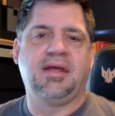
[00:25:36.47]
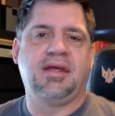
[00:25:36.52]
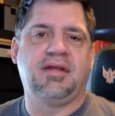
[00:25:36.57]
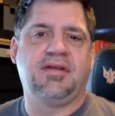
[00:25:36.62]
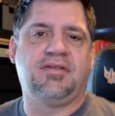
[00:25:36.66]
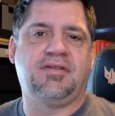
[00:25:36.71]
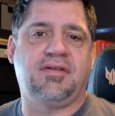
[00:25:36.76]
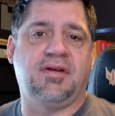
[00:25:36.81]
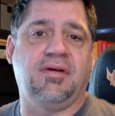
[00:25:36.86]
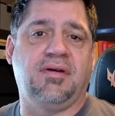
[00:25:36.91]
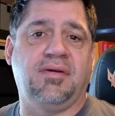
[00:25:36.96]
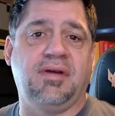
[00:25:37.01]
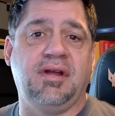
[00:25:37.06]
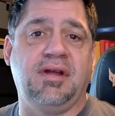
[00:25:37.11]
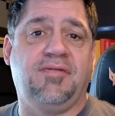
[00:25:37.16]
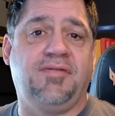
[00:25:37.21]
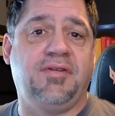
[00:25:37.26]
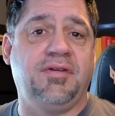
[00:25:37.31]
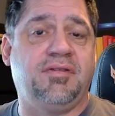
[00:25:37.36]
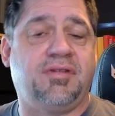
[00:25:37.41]
So
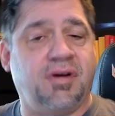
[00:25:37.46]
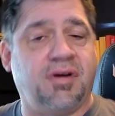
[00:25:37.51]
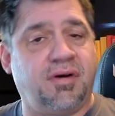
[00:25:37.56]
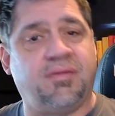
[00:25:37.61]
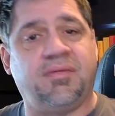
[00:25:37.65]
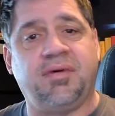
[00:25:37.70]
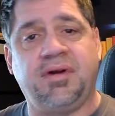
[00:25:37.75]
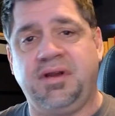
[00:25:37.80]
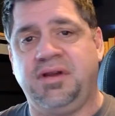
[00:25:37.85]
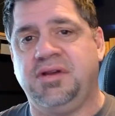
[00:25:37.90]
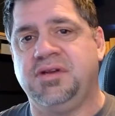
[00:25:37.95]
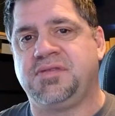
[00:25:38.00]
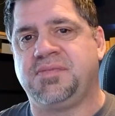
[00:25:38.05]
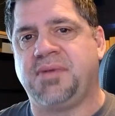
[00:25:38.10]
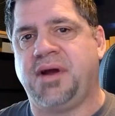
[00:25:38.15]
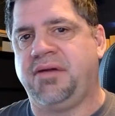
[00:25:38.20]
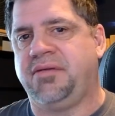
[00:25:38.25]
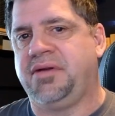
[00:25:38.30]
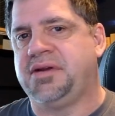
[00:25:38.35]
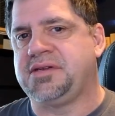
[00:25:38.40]
if you don't want to use
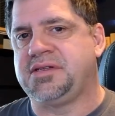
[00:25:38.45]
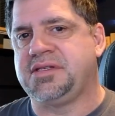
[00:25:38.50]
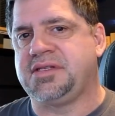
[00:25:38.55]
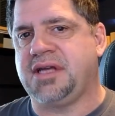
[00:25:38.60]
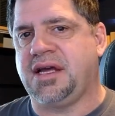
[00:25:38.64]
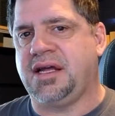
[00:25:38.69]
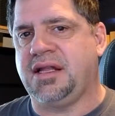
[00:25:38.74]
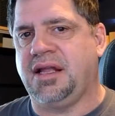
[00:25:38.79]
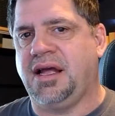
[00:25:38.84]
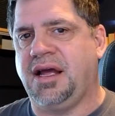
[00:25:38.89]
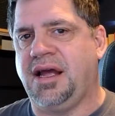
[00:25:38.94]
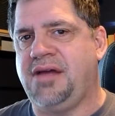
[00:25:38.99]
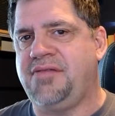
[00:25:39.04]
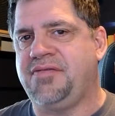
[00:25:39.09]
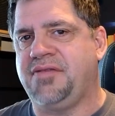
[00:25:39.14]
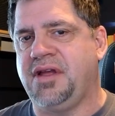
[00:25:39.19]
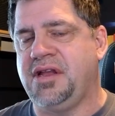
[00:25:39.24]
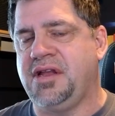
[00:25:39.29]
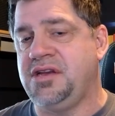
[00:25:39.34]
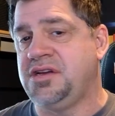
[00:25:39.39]

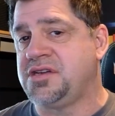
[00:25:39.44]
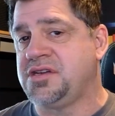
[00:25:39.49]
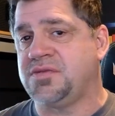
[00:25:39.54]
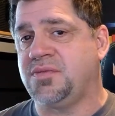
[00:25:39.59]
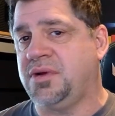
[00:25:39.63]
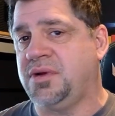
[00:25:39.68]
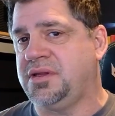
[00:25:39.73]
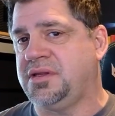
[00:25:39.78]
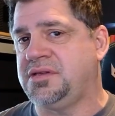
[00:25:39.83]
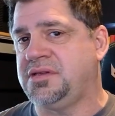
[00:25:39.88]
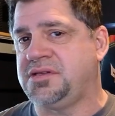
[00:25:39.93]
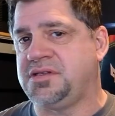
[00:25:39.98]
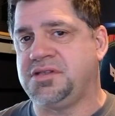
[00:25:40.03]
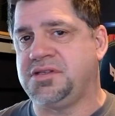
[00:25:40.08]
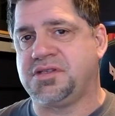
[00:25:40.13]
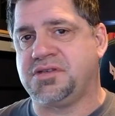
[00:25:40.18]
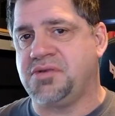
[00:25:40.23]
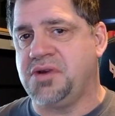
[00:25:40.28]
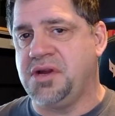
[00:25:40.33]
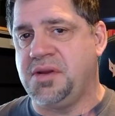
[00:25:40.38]
myraces.live and you just want this to
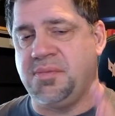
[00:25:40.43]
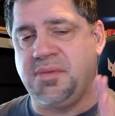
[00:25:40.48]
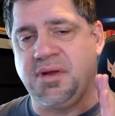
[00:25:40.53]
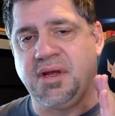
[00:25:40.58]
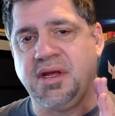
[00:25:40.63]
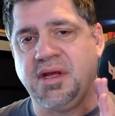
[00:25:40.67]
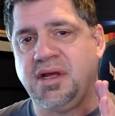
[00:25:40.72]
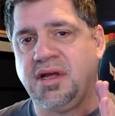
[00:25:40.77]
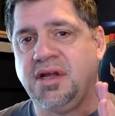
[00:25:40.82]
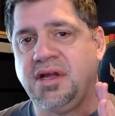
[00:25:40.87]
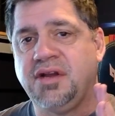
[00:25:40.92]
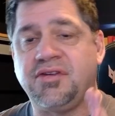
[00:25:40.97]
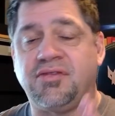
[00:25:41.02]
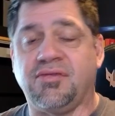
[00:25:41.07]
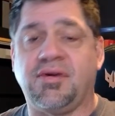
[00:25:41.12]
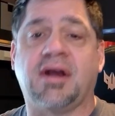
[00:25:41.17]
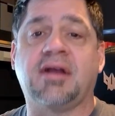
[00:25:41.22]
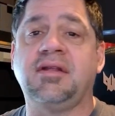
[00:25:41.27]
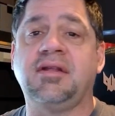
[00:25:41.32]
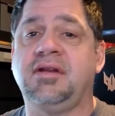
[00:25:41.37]
stream
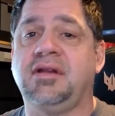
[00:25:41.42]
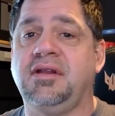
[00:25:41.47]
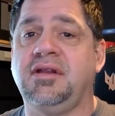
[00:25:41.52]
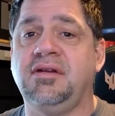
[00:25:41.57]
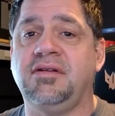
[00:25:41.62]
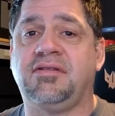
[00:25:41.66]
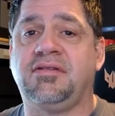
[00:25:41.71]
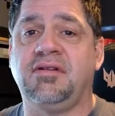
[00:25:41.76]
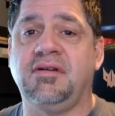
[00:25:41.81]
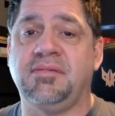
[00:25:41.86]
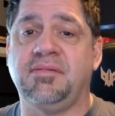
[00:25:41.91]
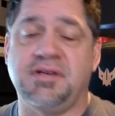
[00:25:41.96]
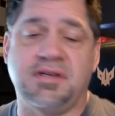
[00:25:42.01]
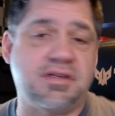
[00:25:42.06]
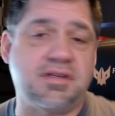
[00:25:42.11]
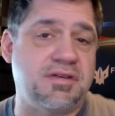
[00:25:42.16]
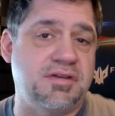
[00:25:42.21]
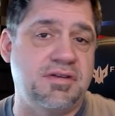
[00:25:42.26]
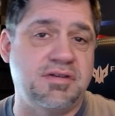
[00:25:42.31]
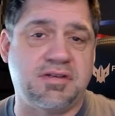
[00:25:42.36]
directly to YouTube and
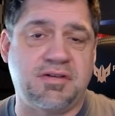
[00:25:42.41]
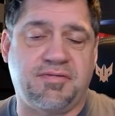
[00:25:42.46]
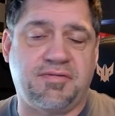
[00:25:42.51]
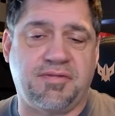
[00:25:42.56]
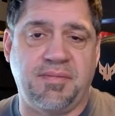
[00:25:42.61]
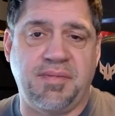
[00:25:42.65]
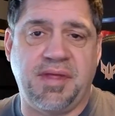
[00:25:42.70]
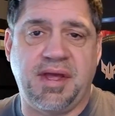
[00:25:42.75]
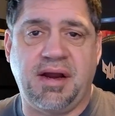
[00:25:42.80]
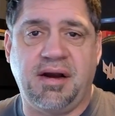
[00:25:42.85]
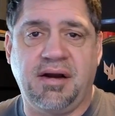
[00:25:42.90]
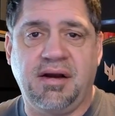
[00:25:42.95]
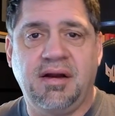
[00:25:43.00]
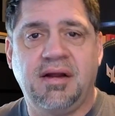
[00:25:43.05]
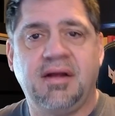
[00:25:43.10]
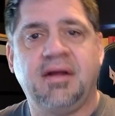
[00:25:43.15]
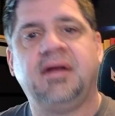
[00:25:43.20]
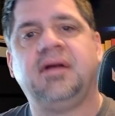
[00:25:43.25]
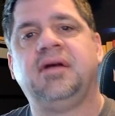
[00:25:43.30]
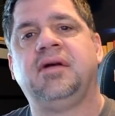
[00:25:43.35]
just use it from there,
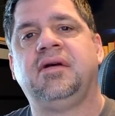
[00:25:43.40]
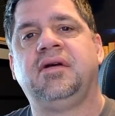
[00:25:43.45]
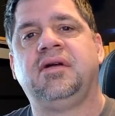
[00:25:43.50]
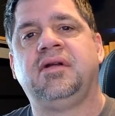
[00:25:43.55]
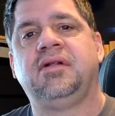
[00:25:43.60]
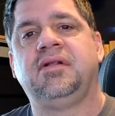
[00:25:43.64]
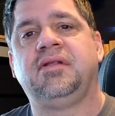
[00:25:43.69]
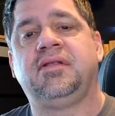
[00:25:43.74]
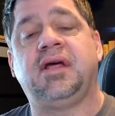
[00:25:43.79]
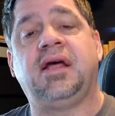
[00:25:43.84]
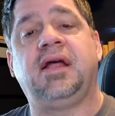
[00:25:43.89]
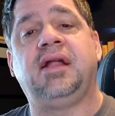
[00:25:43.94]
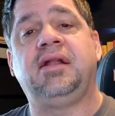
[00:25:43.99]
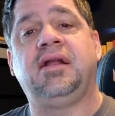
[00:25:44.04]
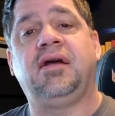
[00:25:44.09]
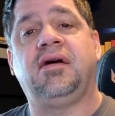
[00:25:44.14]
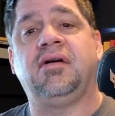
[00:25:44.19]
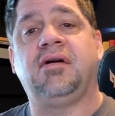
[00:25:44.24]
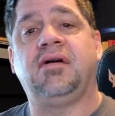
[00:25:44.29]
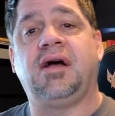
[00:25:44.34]

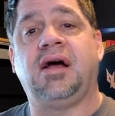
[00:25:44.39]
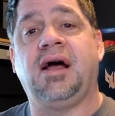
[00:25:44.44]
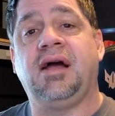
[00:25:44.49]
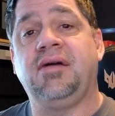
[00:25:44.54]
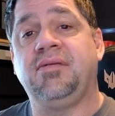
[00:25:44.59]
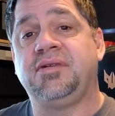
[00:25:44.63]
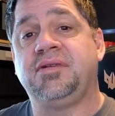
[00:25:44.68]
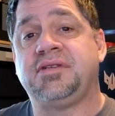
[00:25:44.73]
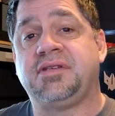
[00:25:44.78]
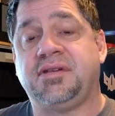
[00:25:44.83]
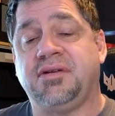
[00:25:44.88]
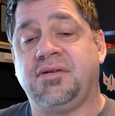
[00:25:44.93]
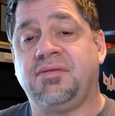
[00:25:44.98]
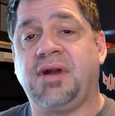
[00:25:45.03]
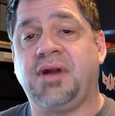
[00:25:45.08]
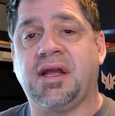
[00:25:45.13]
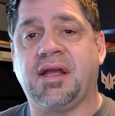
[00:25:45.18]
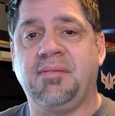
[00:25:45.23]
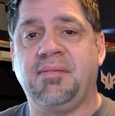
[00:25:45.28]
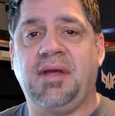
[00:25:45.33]
then I would still
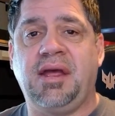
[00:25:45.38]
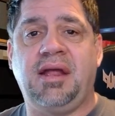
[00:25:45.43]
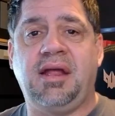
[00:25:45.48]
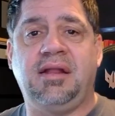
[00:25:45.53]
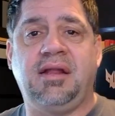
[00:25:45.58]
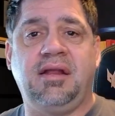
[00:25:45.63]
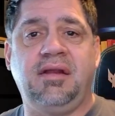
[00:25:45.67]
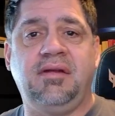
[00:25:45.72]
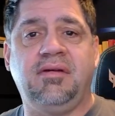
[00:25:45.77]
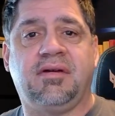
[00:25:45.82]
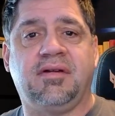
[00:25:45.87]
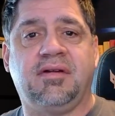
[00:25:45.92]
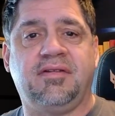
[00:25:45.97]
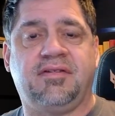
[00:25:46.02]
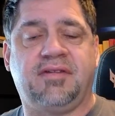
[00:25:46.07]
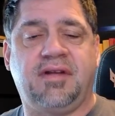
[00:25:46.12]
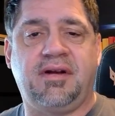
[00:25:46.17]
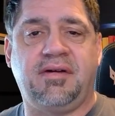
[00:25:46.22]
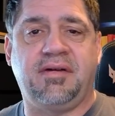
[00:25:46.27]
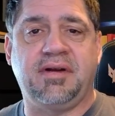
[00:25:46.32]
recommend that you
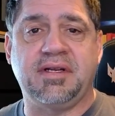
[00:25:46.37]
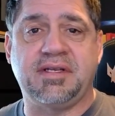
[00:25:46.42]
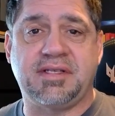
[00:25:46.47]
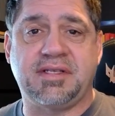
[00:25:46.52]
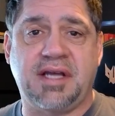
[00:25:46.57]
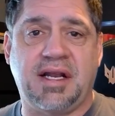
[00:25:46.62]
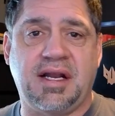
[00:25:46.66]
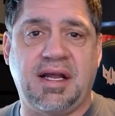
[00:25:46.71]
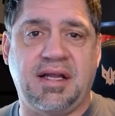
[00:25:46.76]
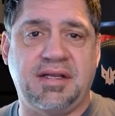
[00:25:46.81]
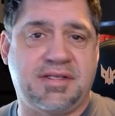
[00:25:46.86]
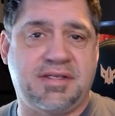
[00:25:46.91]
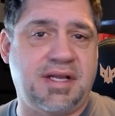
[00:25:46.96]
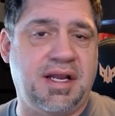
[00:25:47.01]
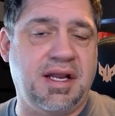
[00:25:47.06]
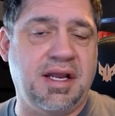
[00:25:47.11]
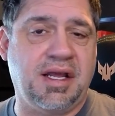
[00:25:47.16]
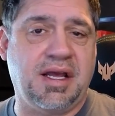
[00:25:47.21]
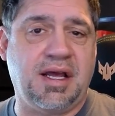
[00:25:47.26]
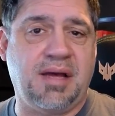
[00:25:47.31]
considering
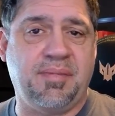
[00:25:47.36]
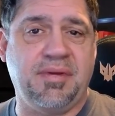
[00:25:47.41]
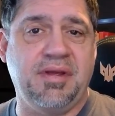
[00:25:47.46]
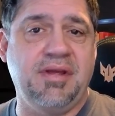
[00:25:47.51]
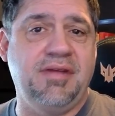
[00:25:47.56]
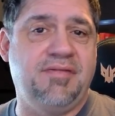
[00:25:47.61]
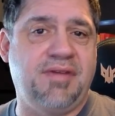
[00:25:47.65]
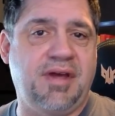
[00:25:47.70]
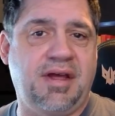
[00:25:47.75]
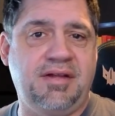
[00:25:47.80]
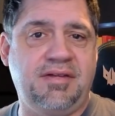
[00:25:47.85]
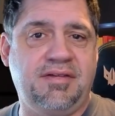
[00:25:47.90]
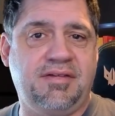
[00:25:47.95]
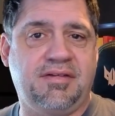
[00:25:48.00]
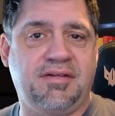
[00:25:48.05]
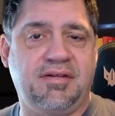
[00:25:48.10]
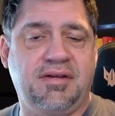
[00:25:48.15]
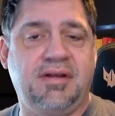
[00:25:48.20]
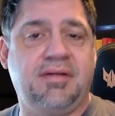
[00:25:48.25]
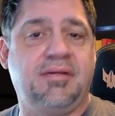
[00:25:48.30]
setting up
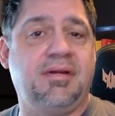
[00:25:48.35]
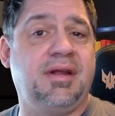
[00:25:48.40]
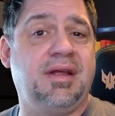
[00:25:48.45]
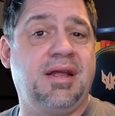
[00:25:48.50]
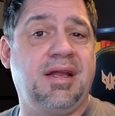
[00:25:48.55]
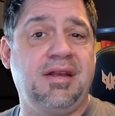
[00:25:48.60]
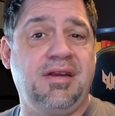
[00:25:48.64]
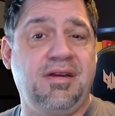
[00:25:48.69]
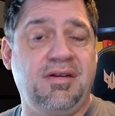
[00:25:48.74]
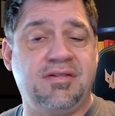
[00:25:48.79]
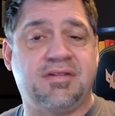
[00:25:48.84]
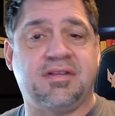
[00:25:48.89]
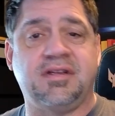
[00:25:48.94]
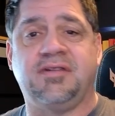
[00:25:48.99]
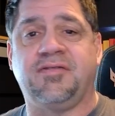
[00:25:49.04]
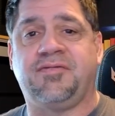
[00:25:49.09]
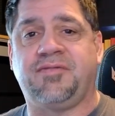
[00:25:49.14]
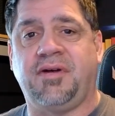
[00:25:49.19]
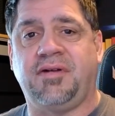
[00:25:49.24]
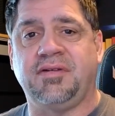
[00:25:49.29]
events and use the
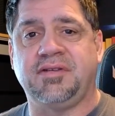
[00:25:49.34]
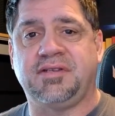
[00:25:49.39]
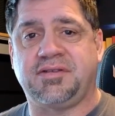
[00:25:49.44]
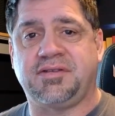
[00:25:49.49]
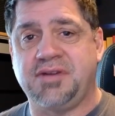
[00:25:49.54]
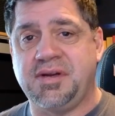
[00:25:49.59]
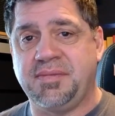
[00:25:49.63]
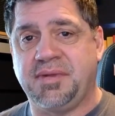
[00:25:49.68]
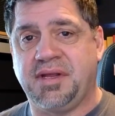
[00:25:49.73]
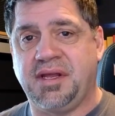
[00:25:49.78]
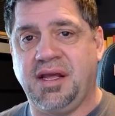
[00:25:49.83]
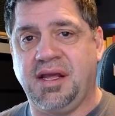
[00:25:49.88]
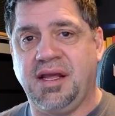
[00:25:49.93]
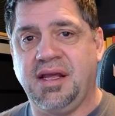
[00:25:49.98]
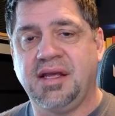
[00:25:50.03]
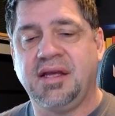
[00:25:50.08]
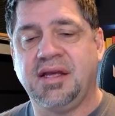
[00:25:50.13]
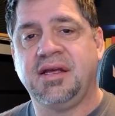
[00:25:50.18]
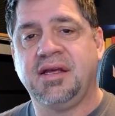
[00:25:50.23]
default stream key.